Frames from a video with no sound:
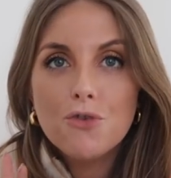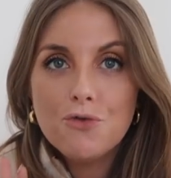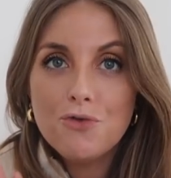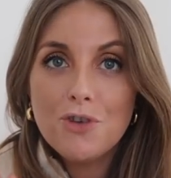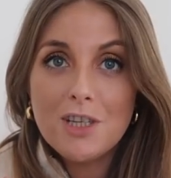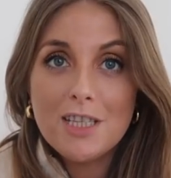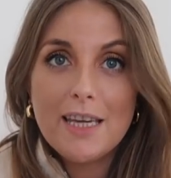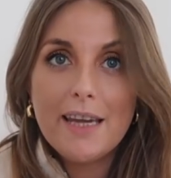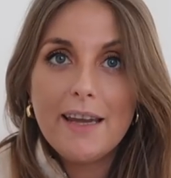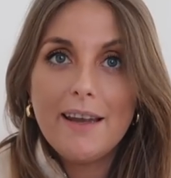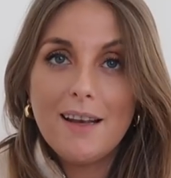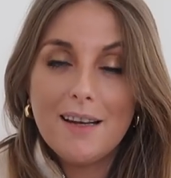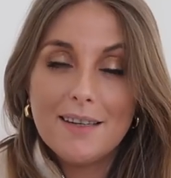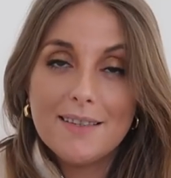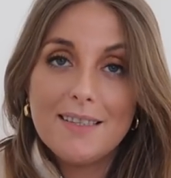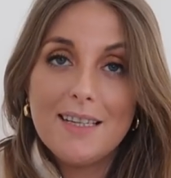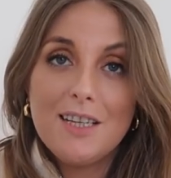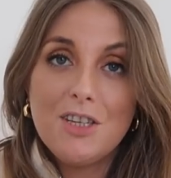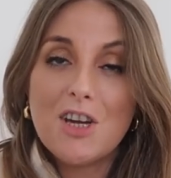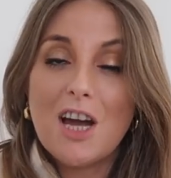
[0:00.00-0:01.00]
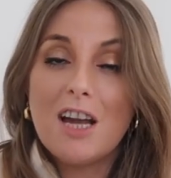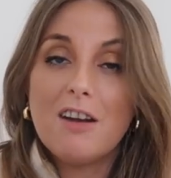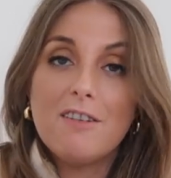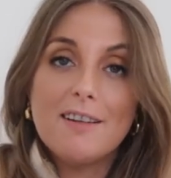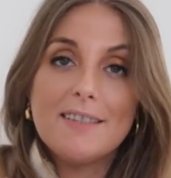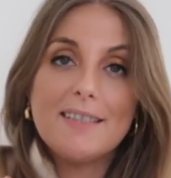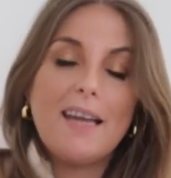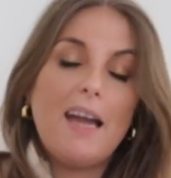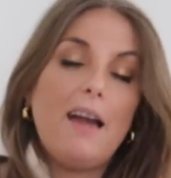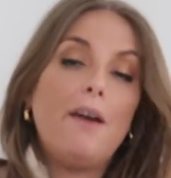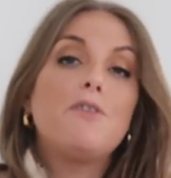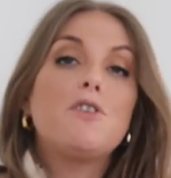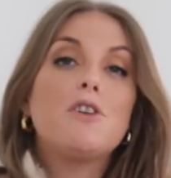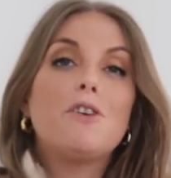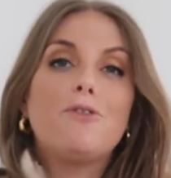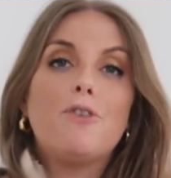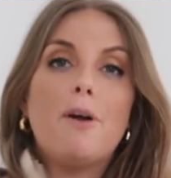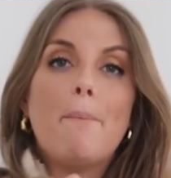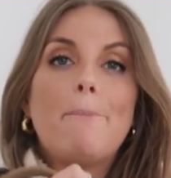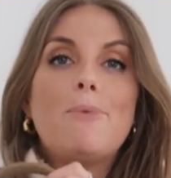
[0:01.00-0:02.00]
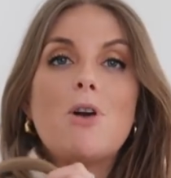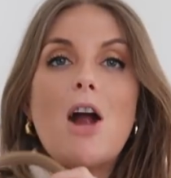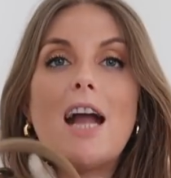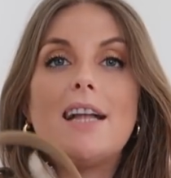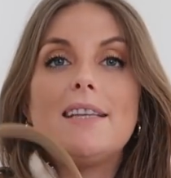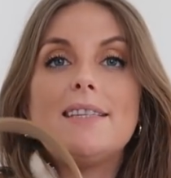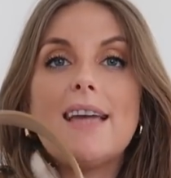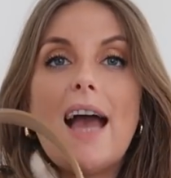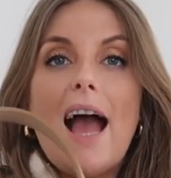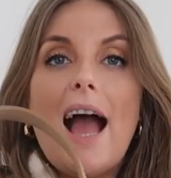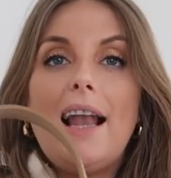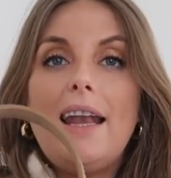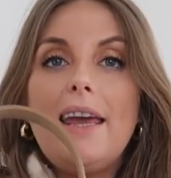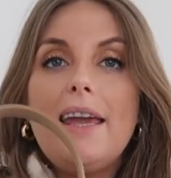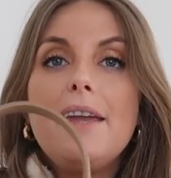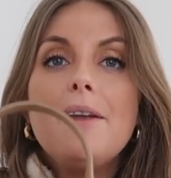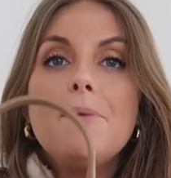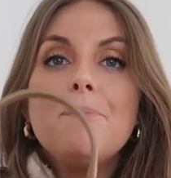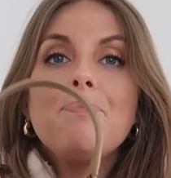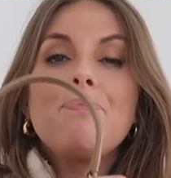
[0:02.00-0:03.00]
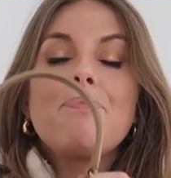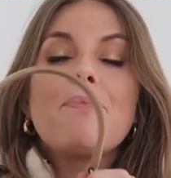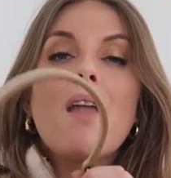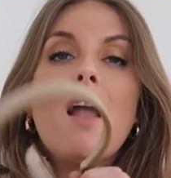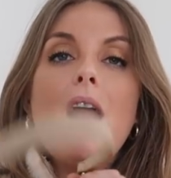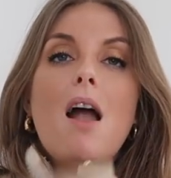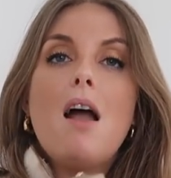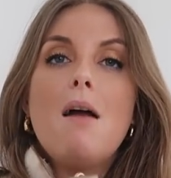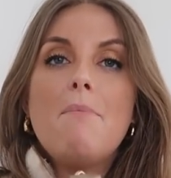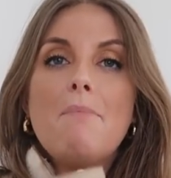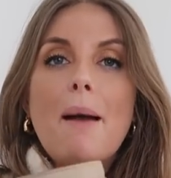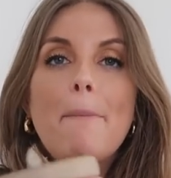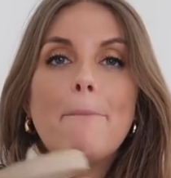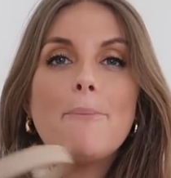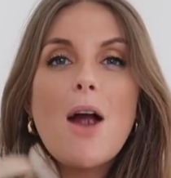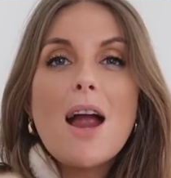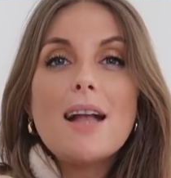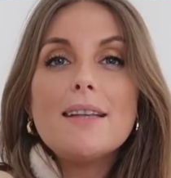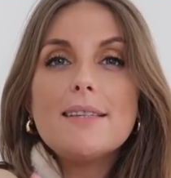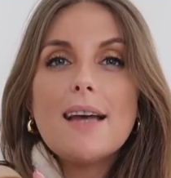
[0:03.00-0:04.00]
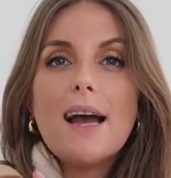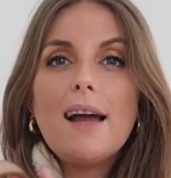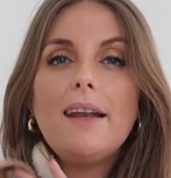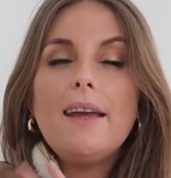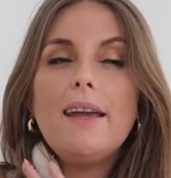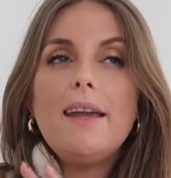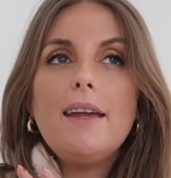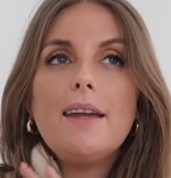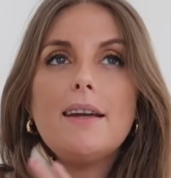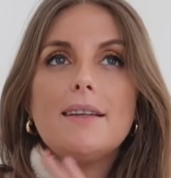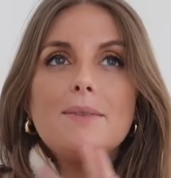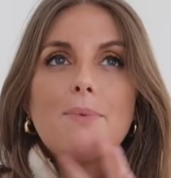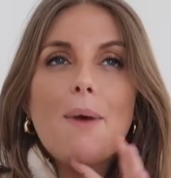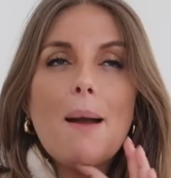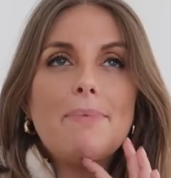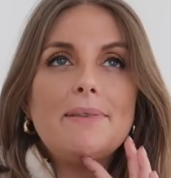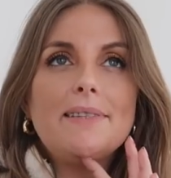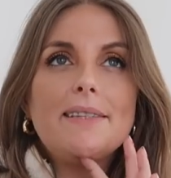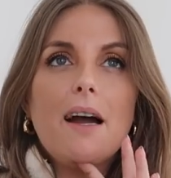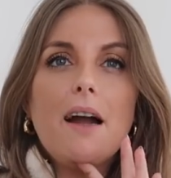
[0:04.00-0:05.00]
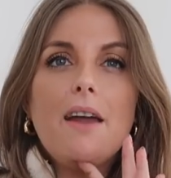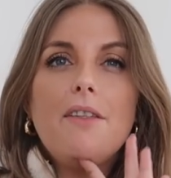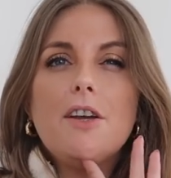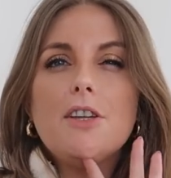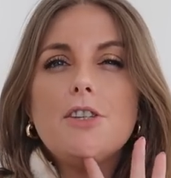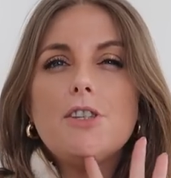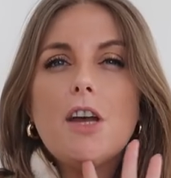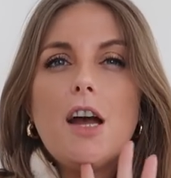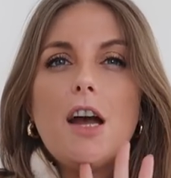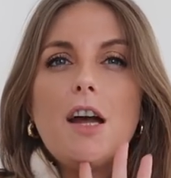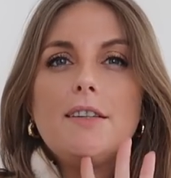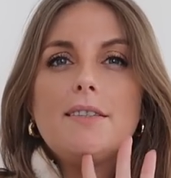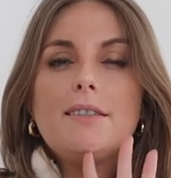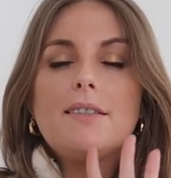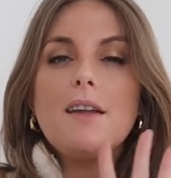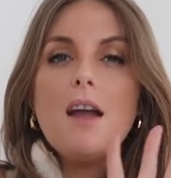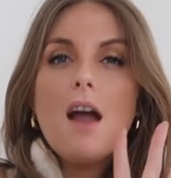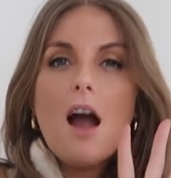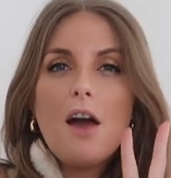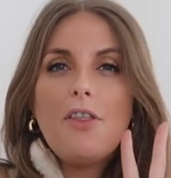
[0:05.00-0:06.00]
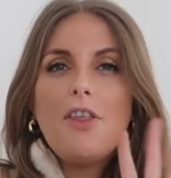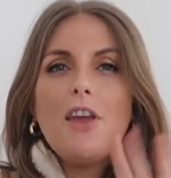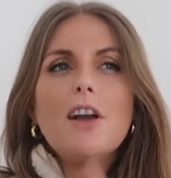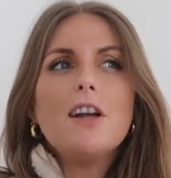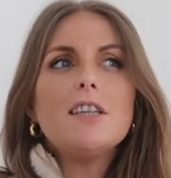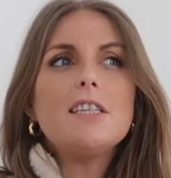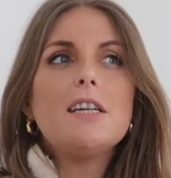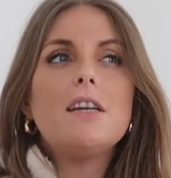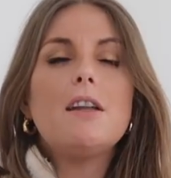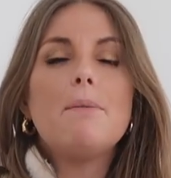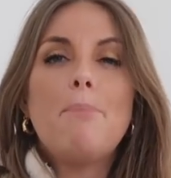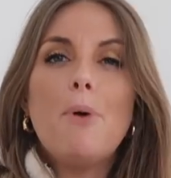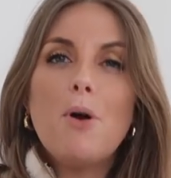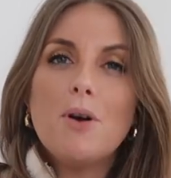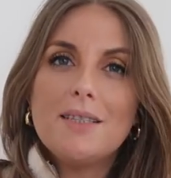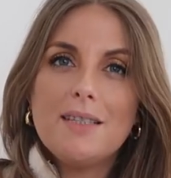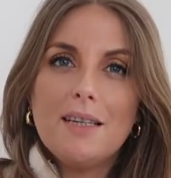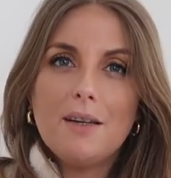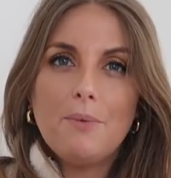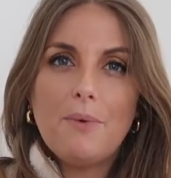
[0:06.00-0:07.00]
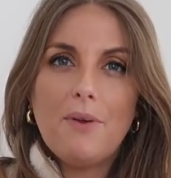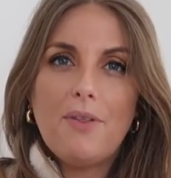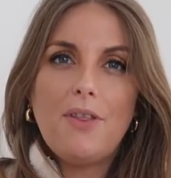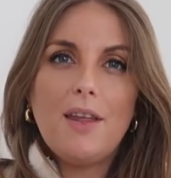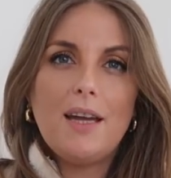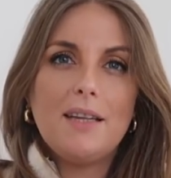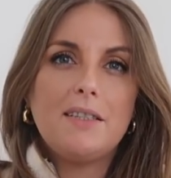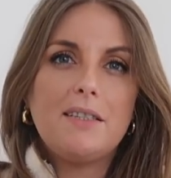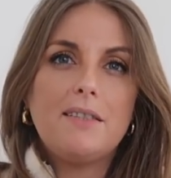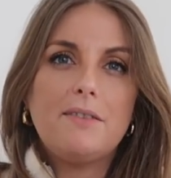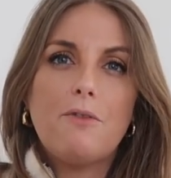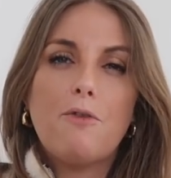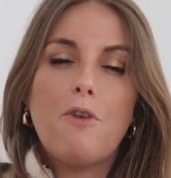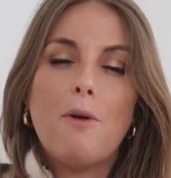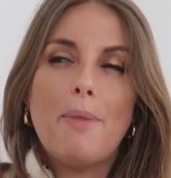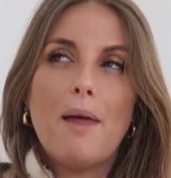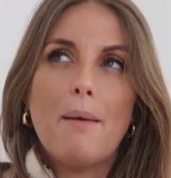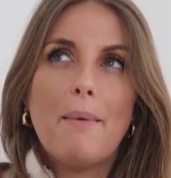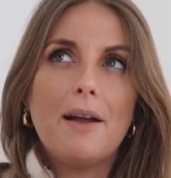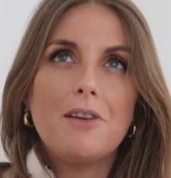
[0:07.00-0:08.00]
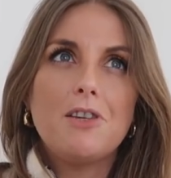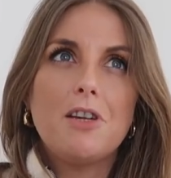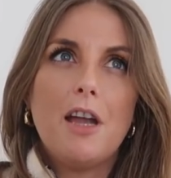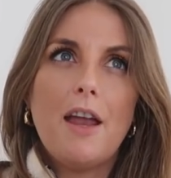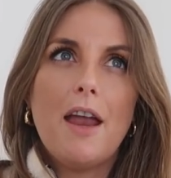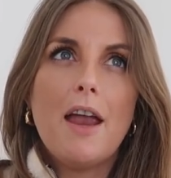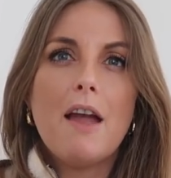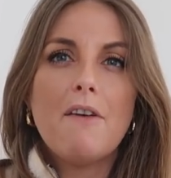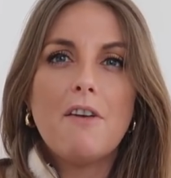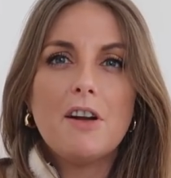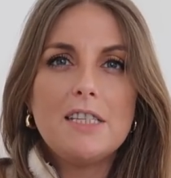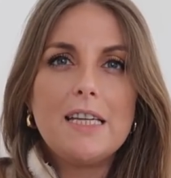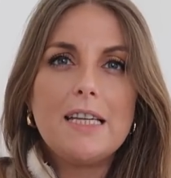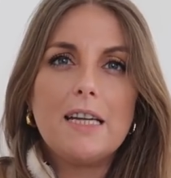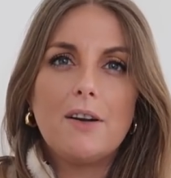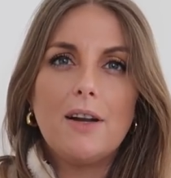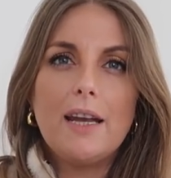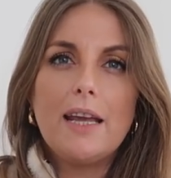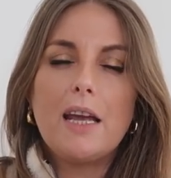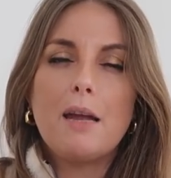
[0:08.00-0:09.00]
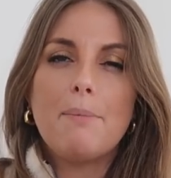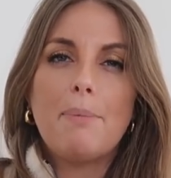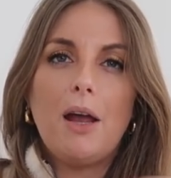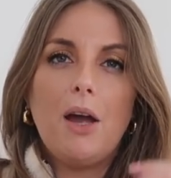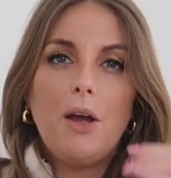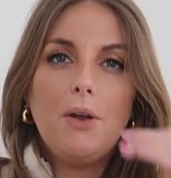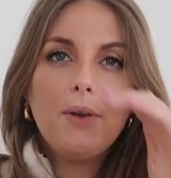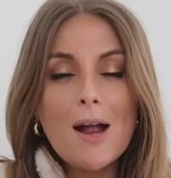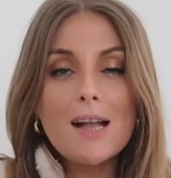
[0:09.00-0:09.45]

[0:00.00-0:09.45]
ridiculously generous gift from Brand Alley, um, and Brand Alley is a website that does, I think I did an unboxing with this from them actually, if I did I'll link it below.